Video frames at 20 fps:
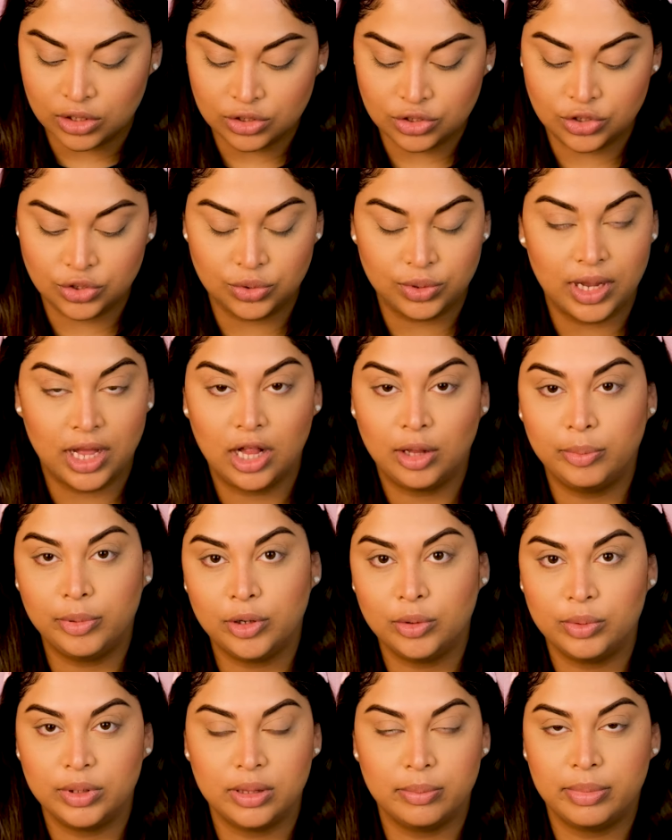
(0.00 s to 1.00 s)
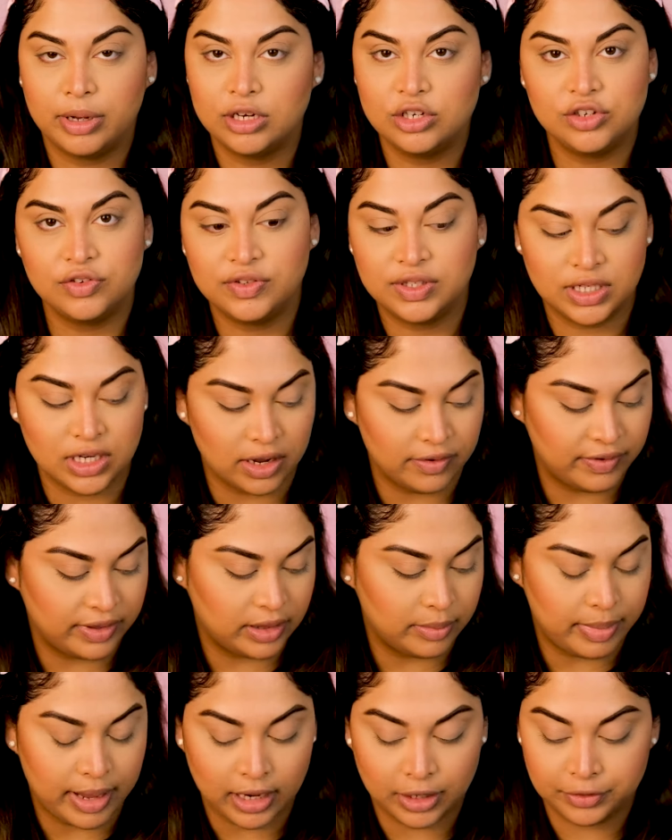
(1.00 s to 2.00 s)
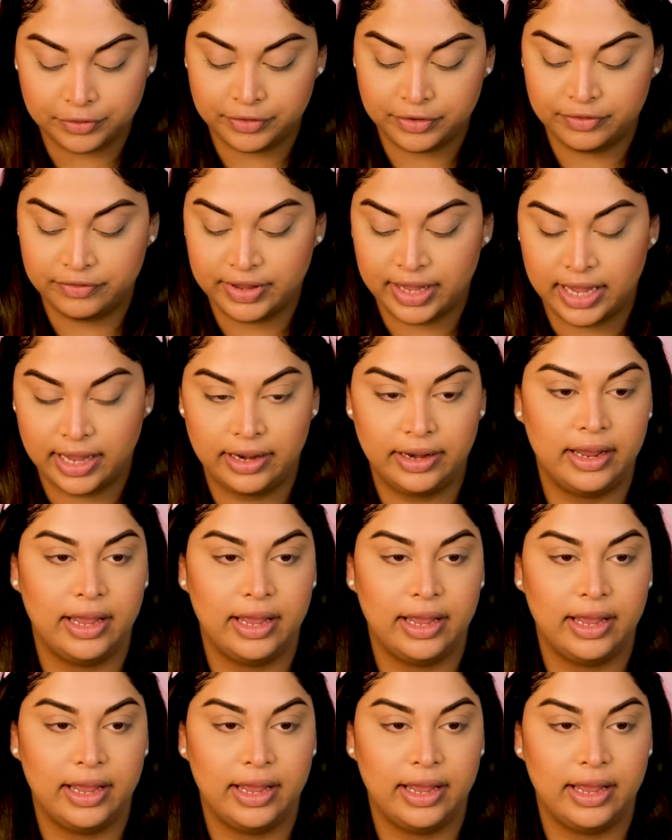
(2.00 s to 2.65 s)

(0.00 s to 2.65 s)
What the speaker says: to help her with a bunch of stuff at the back of her van.